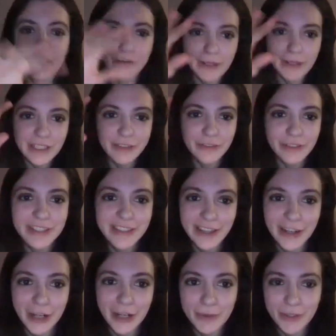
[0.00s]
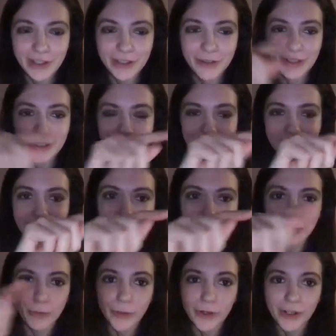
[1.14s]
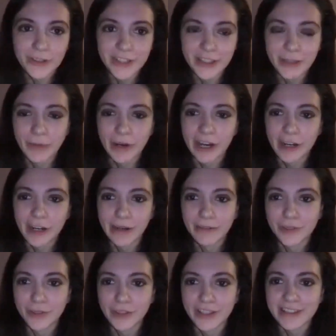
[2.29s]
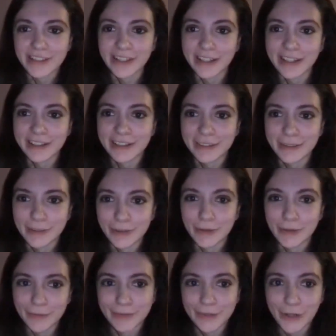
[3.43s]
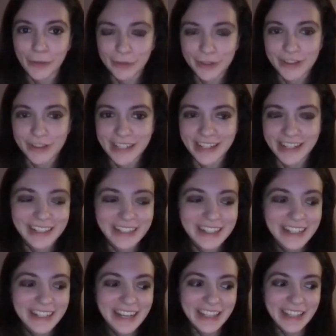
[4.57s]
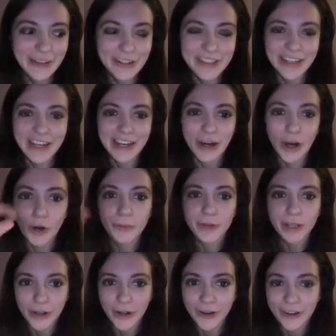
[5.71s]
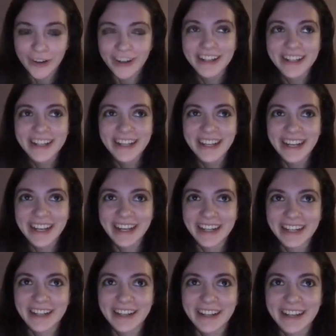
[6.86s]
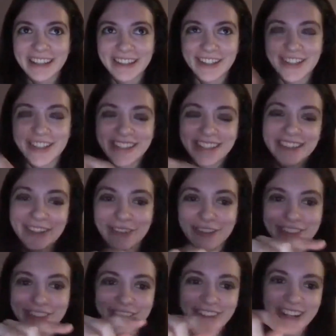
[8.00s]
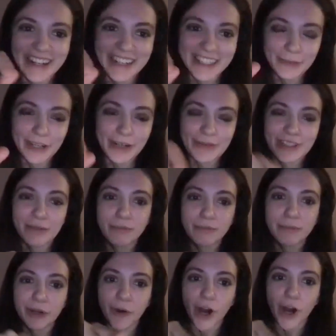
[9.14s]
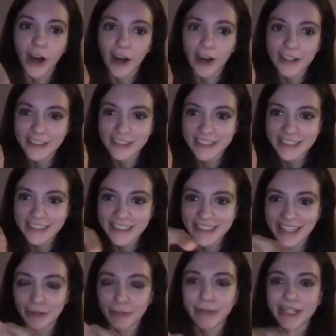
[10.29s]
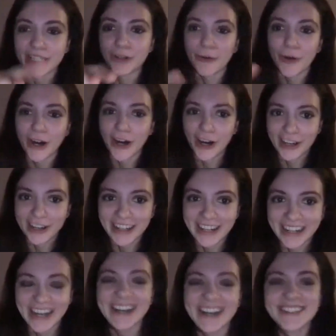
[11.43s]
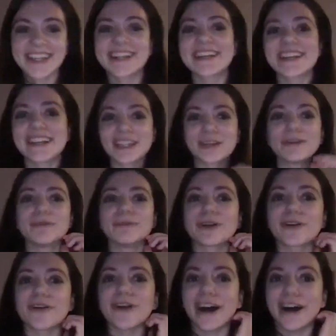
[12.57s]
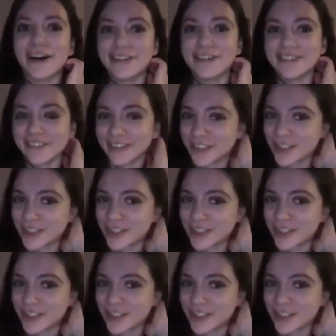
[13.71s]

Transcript: have my TV set up so that you can see like the words at the bottom after they say what they're saying. And they were saying Omicron, and the writing at the bottom said McGraw, like McGraw. Yeah. And I was like, the McGraw